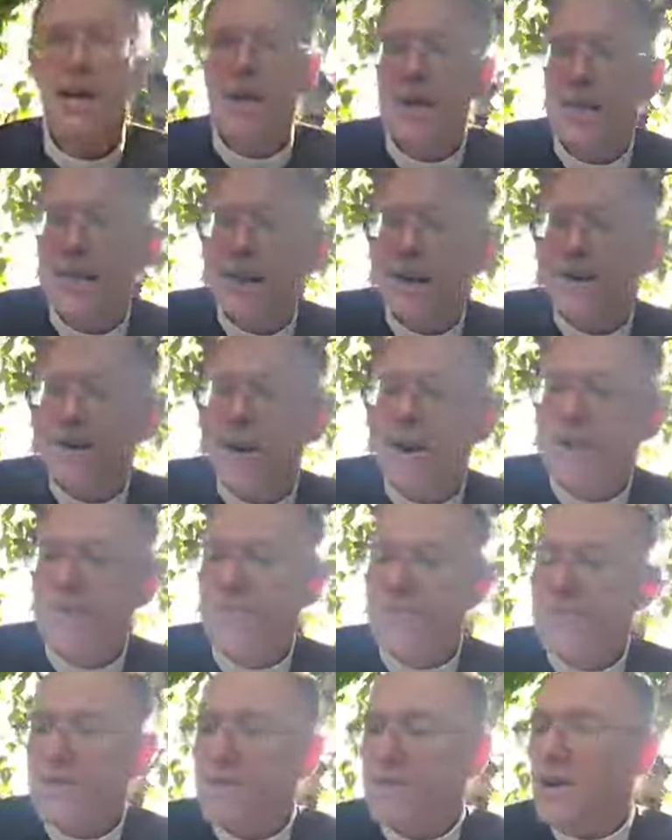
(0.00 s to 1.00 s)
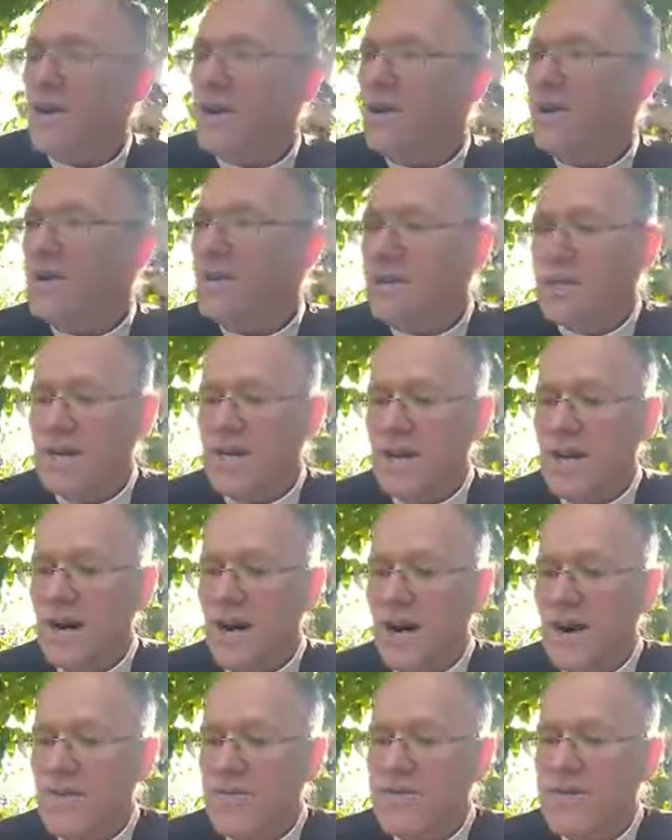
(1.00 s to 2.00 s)
Now, after God,
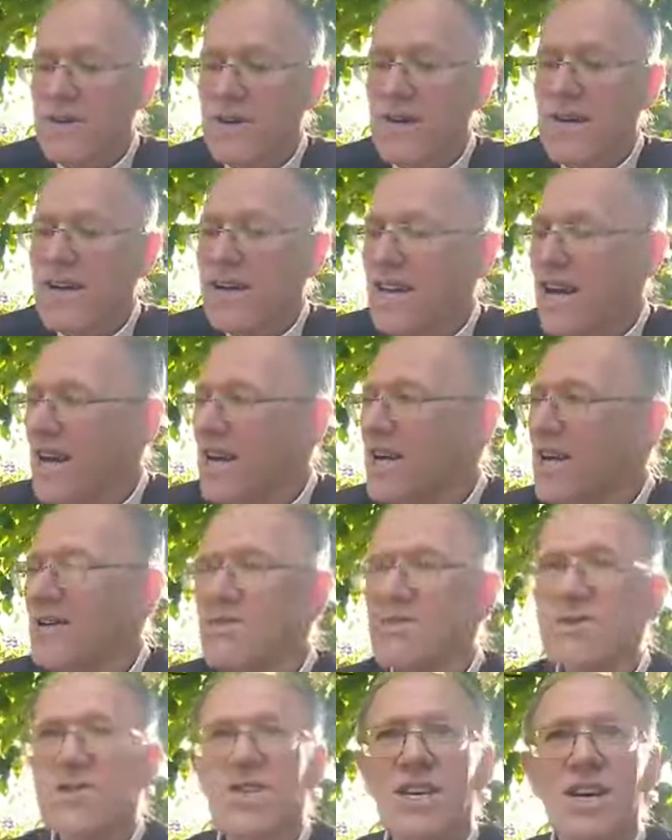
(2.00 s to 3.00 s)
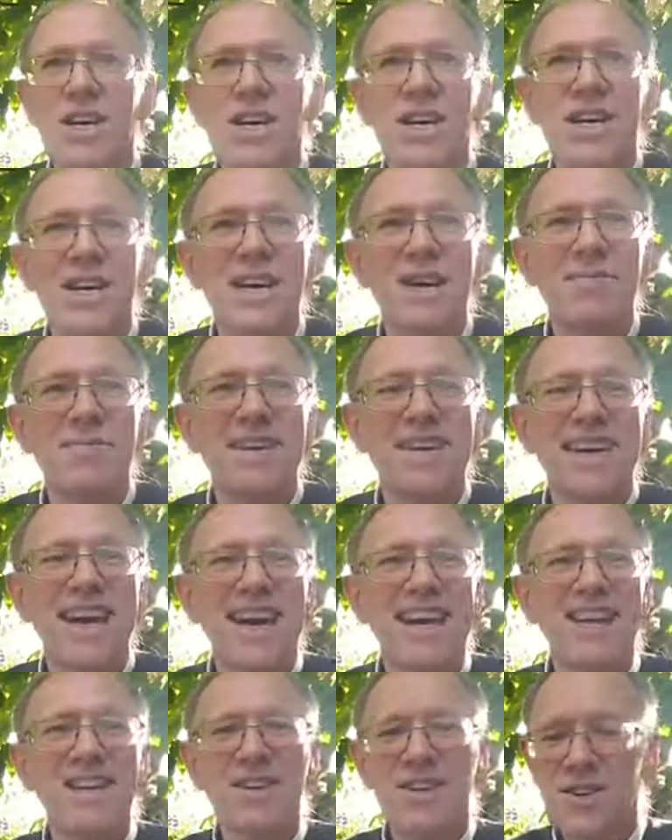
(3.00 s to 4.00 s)
after Elihu's, he
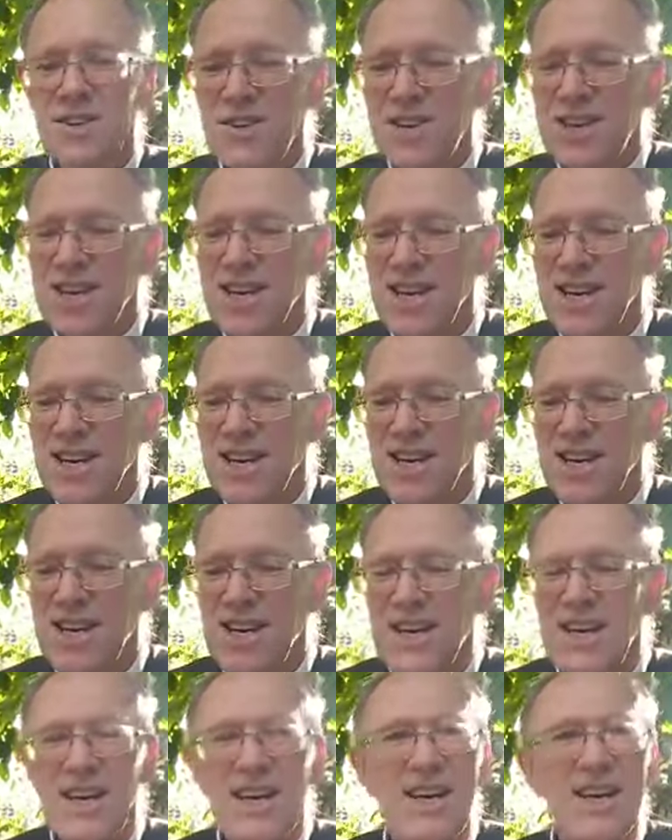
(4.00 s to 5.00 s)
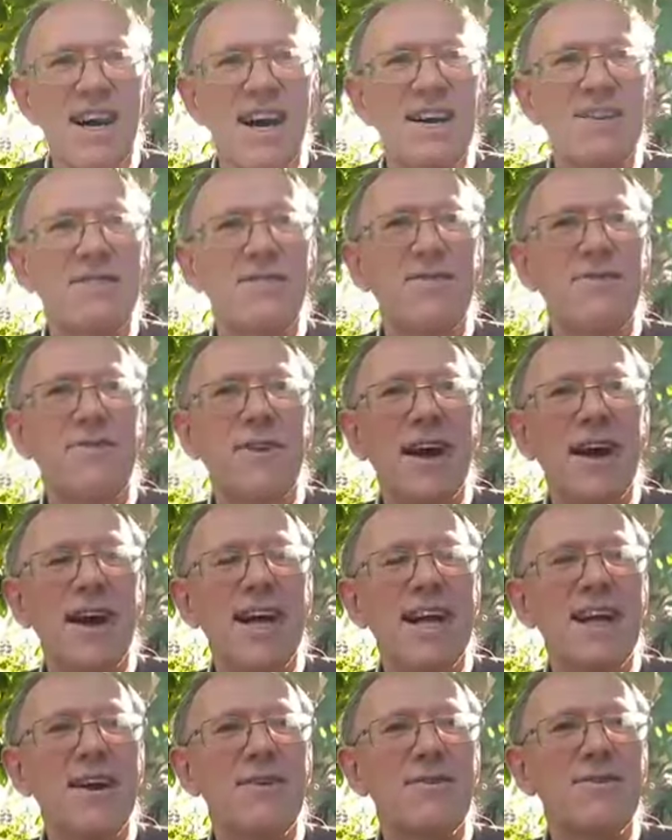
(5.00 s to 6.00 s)
began a good and
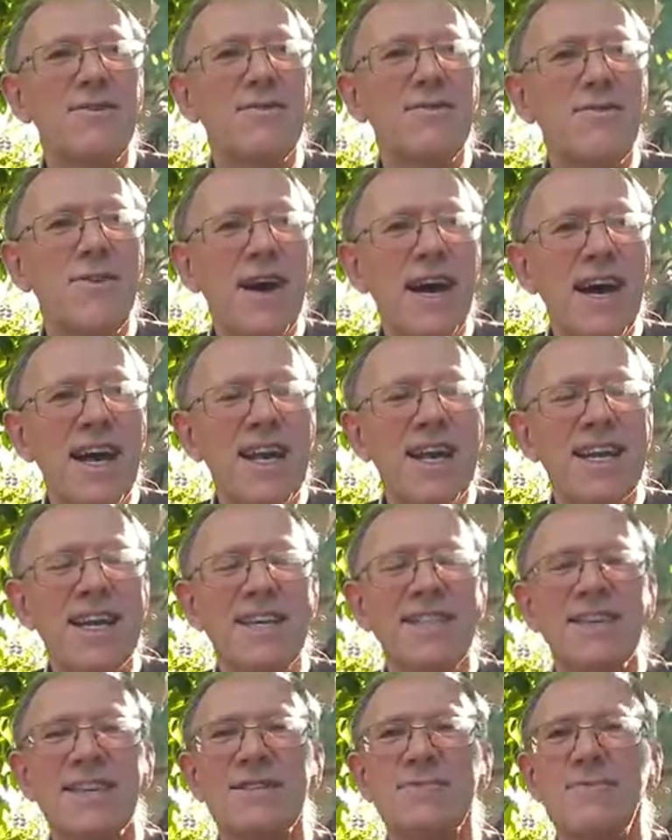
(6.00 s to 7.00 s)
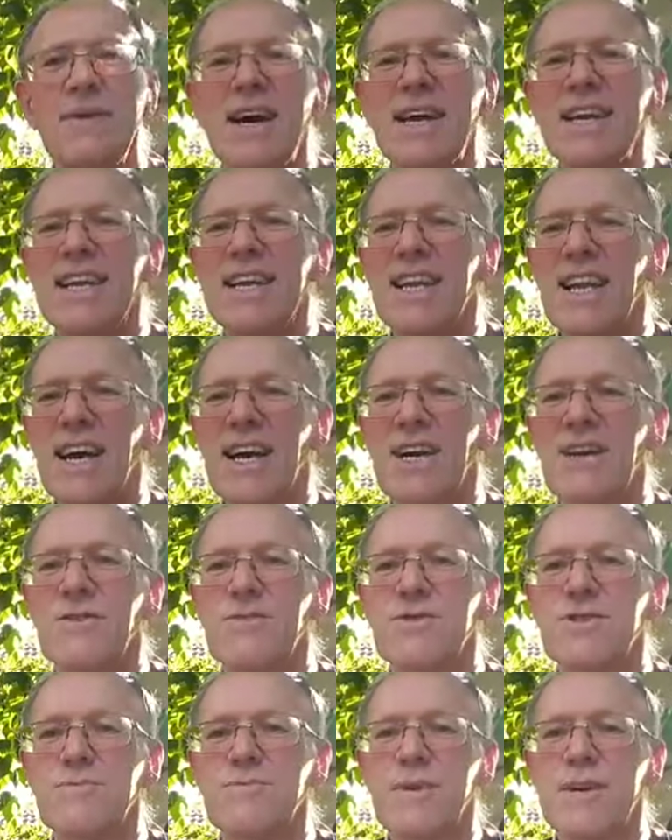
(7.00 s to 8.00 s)
fair and fairly, this man
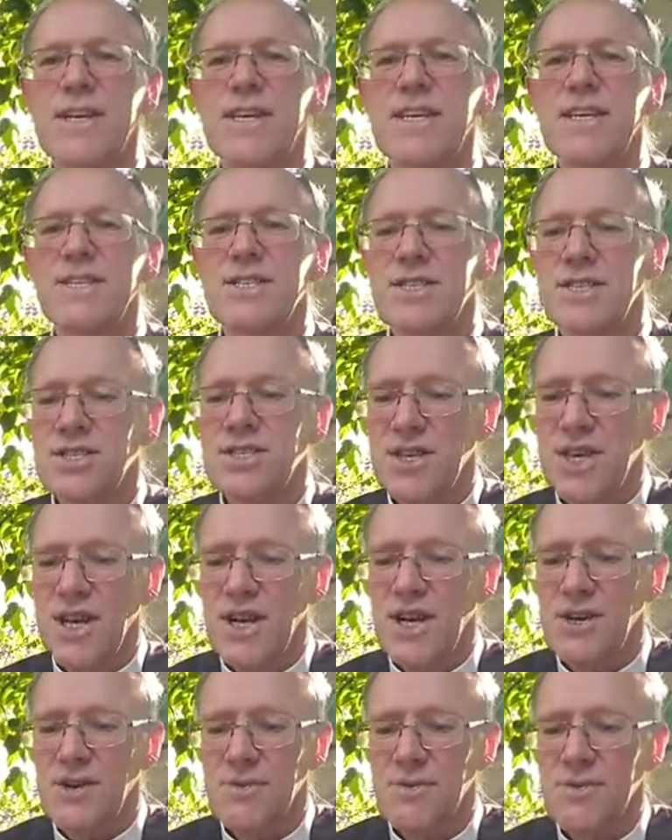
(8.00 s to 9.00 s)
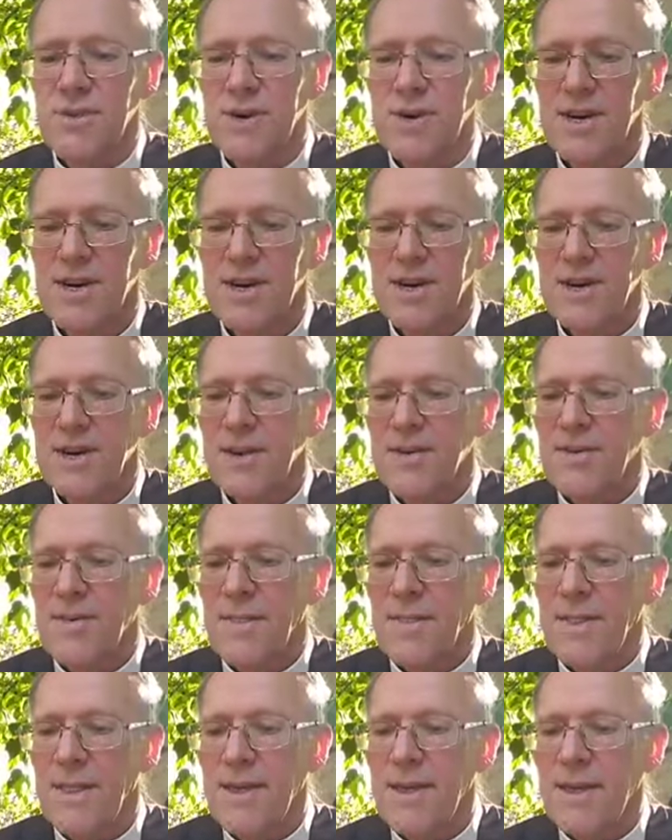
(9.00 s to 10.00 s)
Elihu speaking to Job.
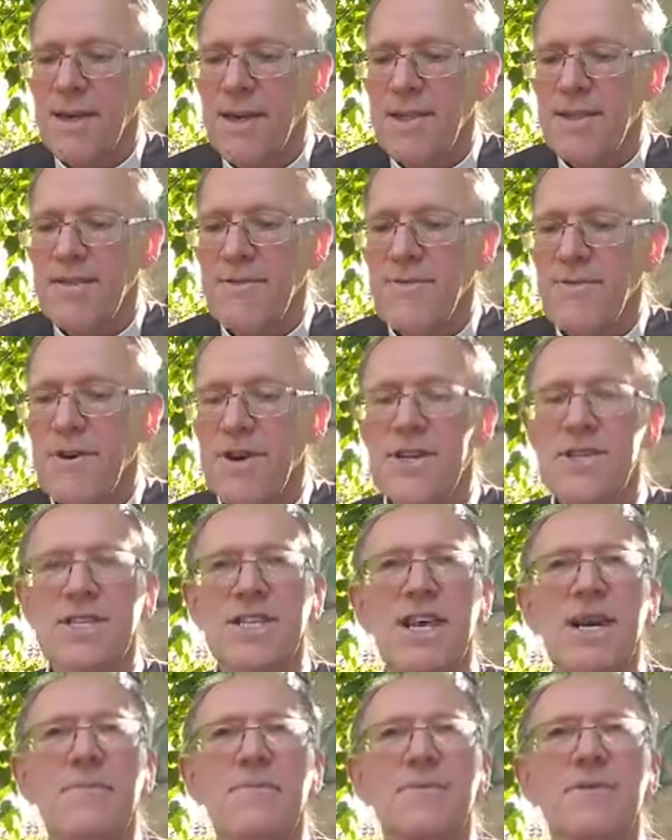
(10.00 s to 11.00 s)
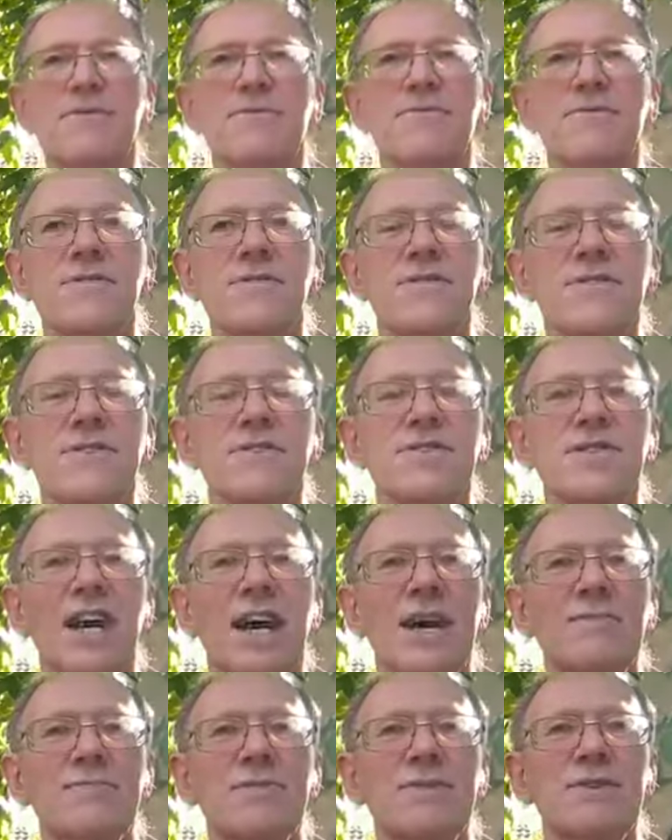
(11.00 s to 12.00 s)
The first couple of the
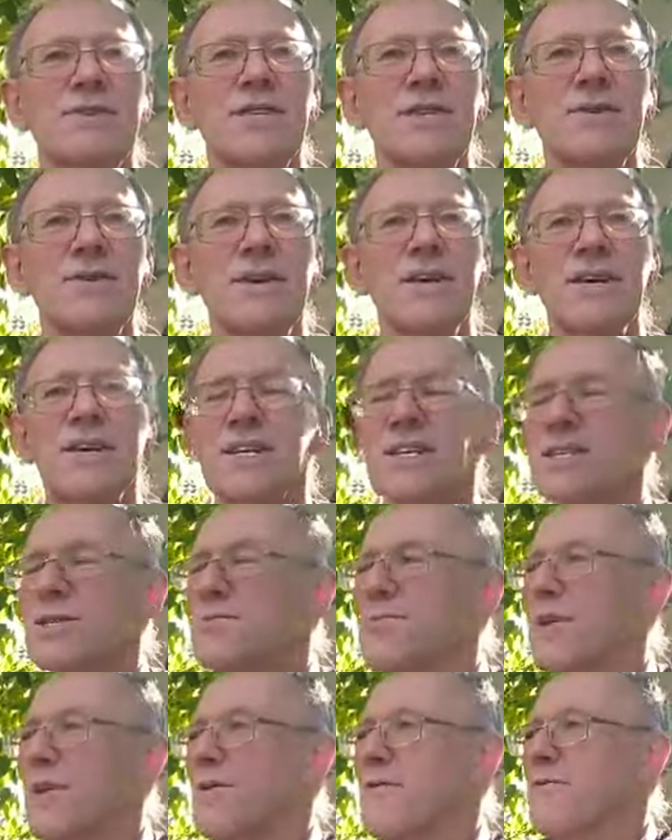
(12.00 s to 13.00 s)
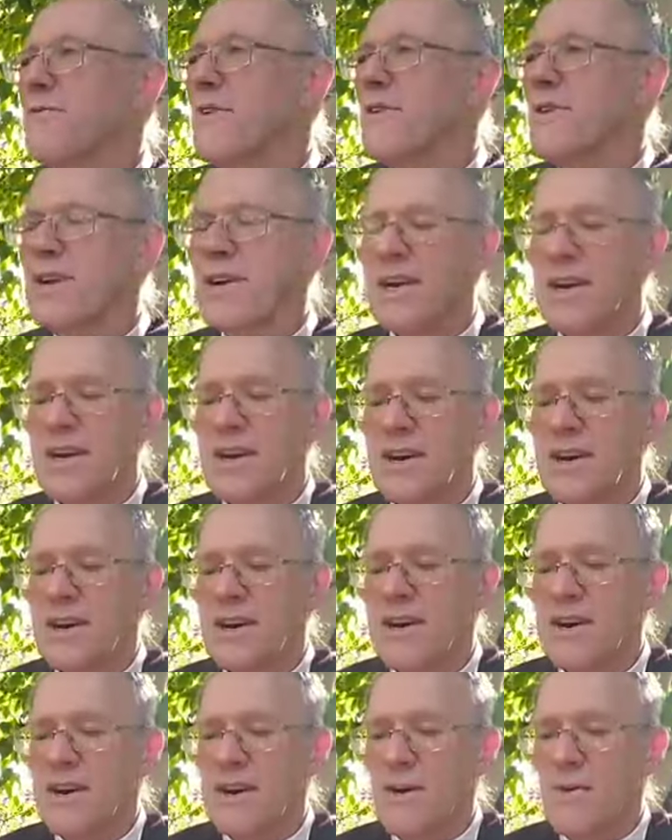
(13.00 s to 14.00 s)
chapters, he spoke very
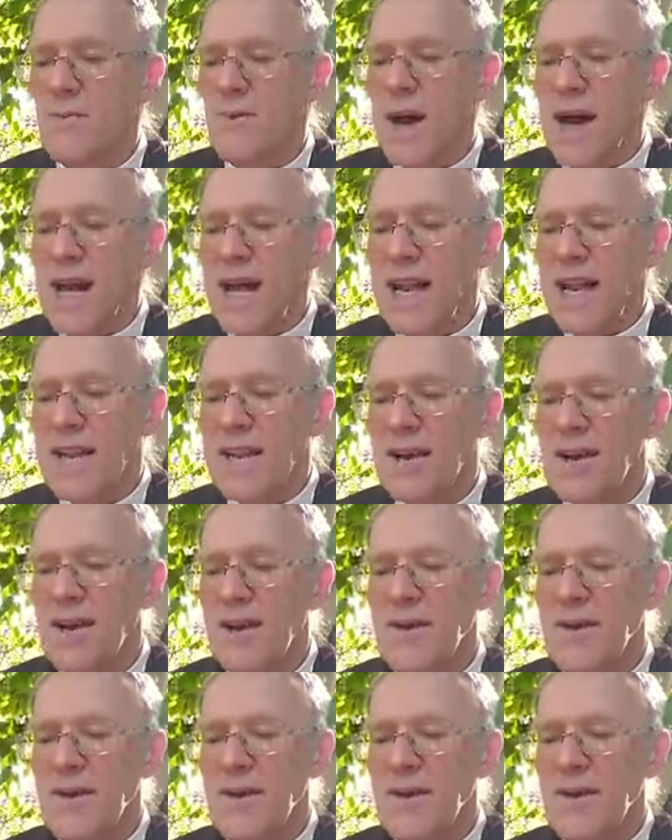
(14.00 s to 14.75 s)
well.